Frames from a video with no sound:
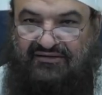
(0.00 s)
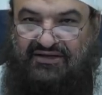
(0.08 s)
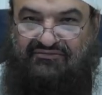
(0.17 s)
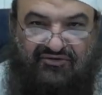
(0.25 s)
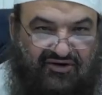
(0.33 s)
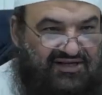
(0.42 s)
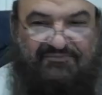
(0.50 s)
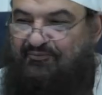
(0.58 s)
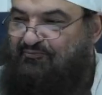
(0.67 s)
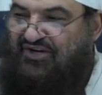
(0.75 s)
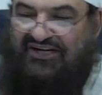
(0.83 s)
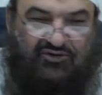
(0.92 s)
They've
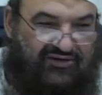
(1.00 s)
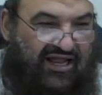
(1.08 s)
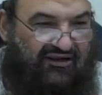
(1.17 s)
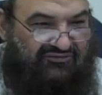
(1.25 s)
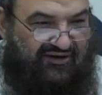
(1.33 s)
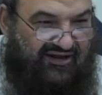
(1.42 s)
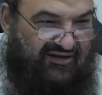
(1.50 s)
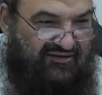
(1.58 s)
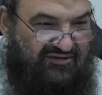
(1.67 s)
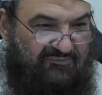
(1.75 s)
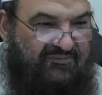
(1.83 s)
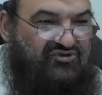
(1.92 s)
already chucked you in hellfire.
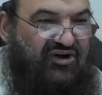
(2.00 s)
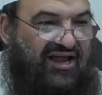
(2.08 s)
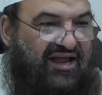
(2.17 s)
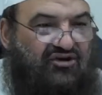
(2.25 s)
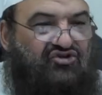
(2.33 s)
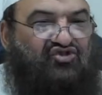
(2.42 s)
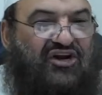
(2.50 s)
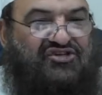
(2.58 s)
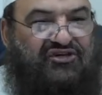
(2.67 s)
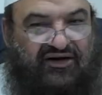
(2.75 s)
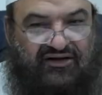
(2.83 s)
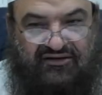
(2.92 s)
You're a betrayer, you're a
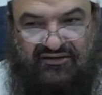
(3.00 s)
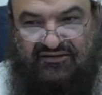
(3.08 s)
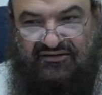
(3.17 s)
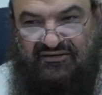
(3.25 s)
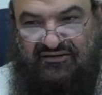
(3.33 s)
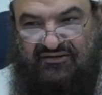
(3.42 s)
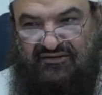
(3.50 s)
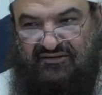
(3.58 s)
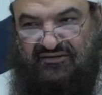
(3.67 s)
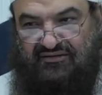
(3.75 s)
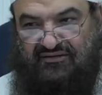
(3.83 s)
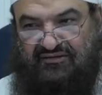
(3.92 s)
treacherer.
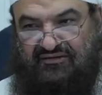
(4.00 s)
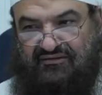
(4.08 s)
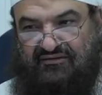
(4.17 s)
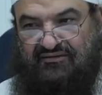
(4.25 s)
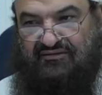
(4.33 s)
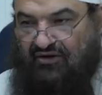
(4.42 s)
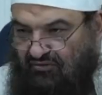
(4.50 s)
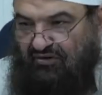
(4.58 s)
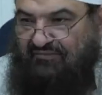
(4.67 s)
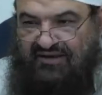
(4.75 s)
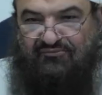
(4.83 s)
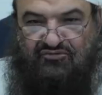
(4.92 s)
They
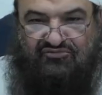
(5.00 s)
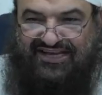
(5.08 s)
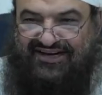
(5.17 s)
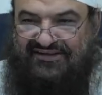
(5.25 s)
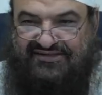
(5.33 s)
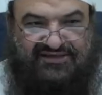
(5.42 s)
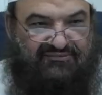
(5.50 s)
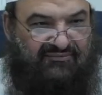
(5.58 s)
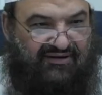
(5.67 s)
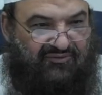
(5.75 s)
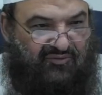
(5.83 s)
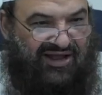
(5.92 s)
call me Mumzanis,
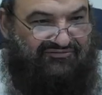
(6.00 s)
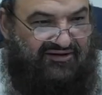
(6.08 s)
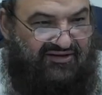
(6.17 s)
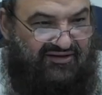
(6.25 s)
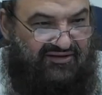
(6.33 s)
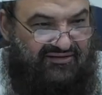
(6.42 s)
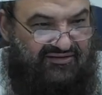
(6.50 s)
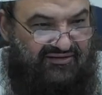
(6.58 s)
Mumrafiq.